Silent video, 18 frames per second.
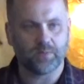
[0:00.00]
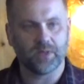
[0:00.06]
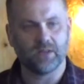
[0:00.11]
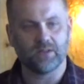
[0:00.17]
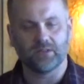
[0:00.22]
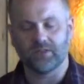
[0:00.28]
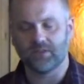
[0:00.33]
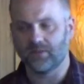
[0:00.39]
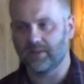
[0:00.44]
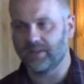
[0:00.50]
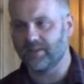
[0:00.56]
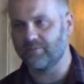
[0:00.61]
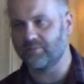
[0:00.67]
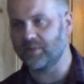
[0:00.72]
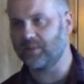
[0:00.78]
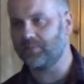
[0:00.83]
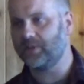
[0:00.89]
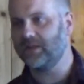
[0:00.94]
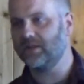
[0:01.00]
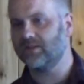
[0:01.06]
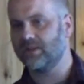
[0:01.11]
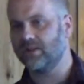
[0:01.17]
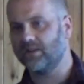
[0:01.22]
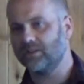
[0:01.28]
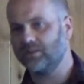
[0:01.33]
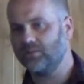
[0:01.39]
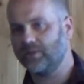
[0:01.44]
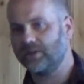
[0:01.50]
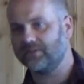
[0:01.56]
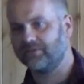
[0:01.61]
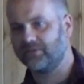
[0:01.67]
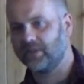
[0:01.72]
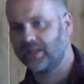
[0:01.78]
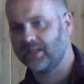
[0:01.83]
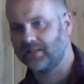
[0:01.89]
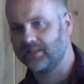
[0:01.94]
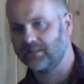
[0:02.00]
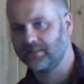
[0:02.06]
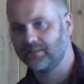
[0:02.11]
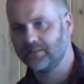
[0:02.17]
Peter, do you love me? Peter, are you my friend?